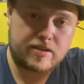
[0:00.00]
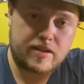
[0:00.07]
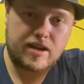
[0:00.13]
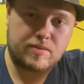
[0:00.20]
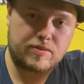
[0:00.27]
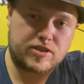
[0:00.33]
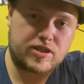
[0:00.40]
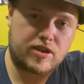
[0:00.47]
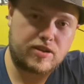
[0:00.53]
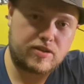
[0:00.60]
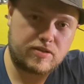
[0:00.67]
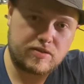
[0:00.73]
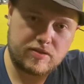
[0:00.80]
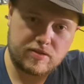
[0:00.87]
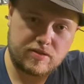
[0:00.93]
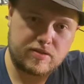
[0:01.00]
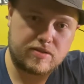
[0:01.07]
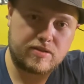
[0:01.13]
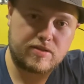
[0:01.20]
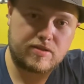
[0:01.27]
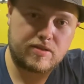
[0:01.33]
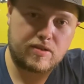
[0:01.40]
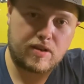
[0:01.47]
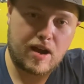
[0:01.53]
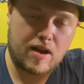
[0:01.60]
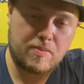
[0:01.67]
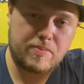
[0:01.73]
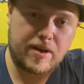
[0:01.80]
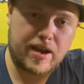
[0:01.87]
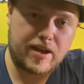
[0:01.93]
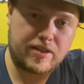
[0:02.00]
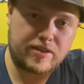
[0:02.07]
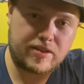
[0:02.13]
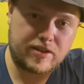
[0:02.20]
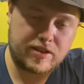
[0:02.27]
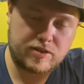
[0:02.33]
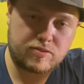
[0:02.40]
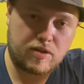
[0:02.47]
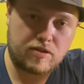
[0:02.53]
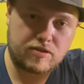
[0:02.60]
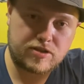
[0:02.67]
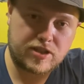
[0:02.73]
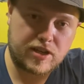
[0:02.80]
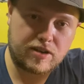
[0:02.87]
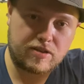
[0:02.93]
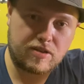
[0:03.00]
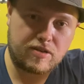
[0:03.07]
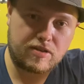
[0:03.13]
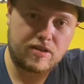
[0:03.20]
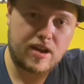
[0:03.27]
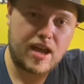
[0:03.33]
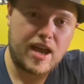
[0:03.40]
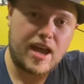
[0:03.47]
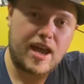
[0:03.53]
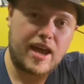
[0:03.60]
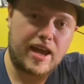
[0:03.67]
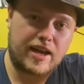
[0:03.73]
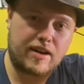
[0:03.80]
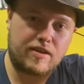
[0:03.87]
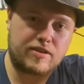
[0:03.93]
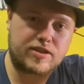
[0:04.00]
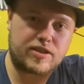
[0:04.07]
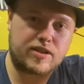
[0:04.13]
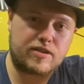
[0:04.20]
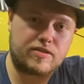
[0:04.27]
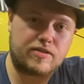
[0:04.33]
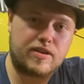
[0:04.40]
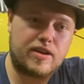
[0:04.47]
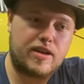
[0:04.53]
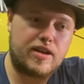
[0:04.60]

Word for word: I'm gonna show you how bad these rotors here are and also